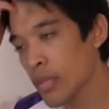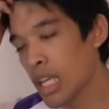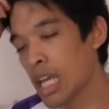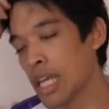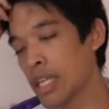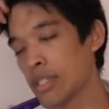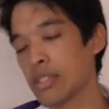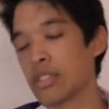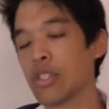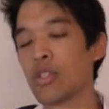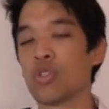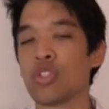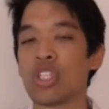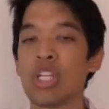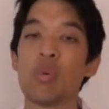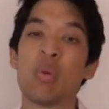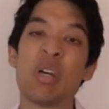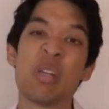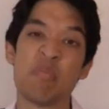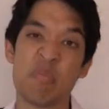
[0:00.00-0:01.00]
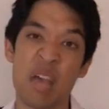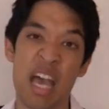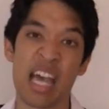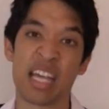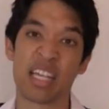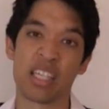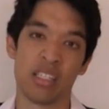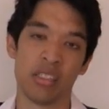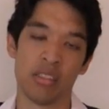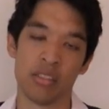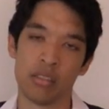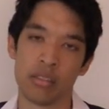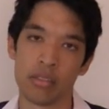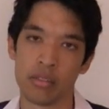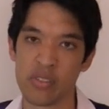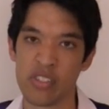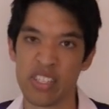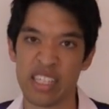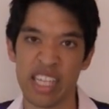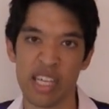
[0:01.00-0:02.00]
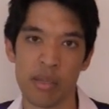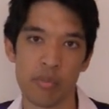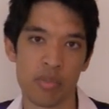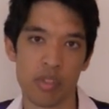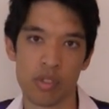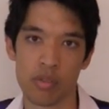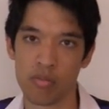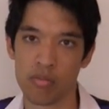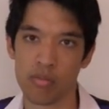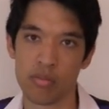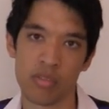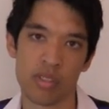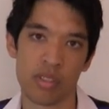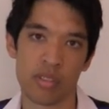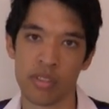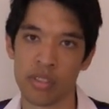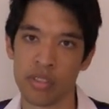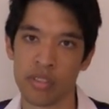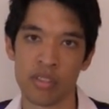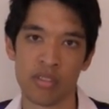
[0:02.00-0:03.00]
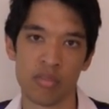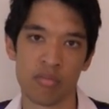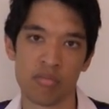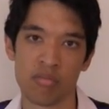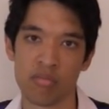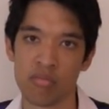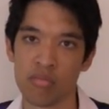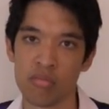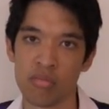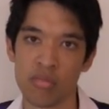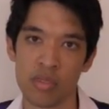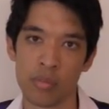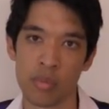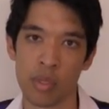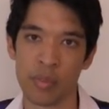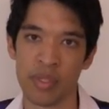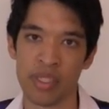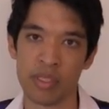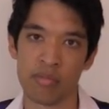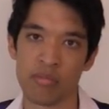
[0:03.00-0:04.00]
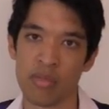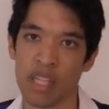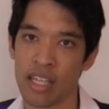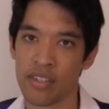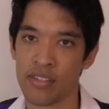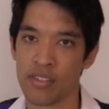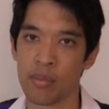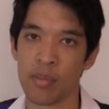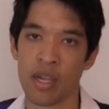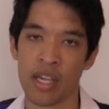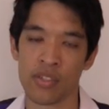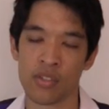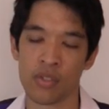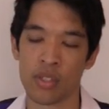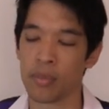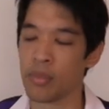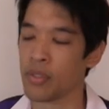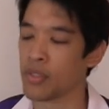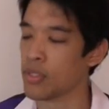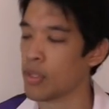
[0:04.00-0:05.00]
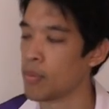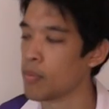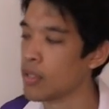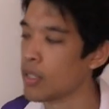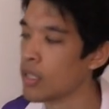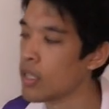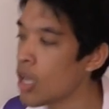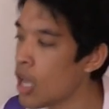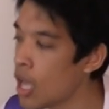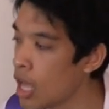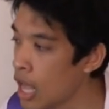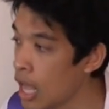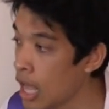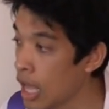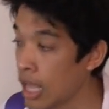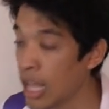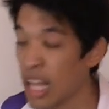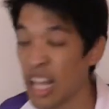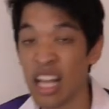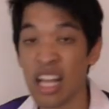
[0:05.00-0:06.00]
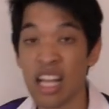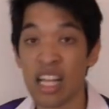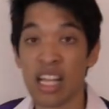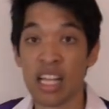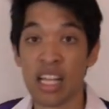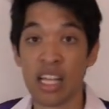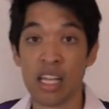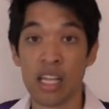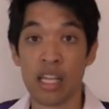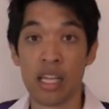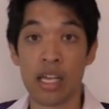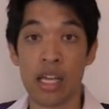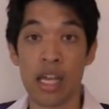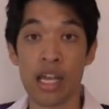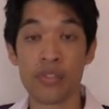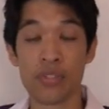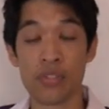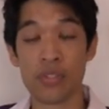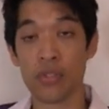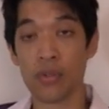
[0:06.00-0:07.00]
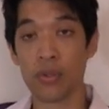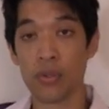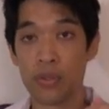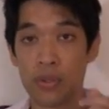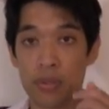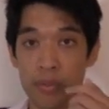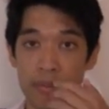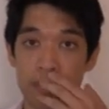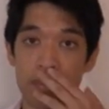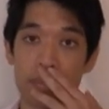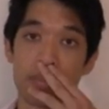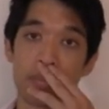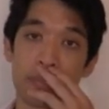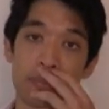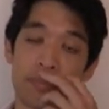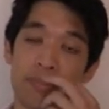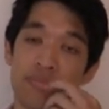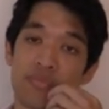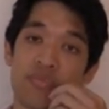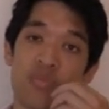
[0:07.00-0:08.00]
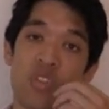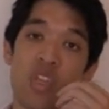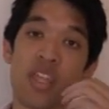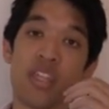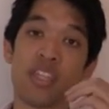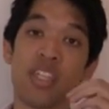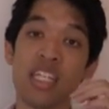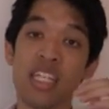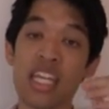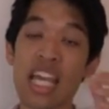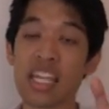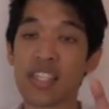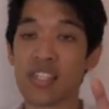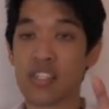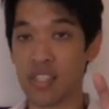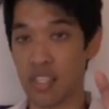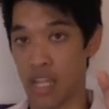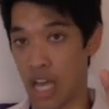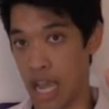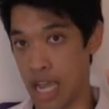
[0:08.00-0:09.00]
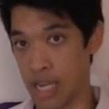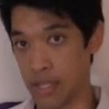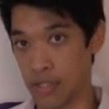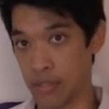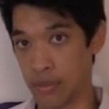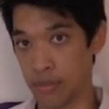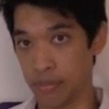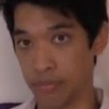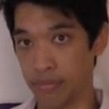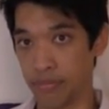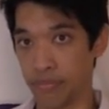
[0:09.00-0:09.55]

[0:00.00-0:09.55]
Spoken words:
And so she went back and slept. Probably had some ice cream or something. And so the next night,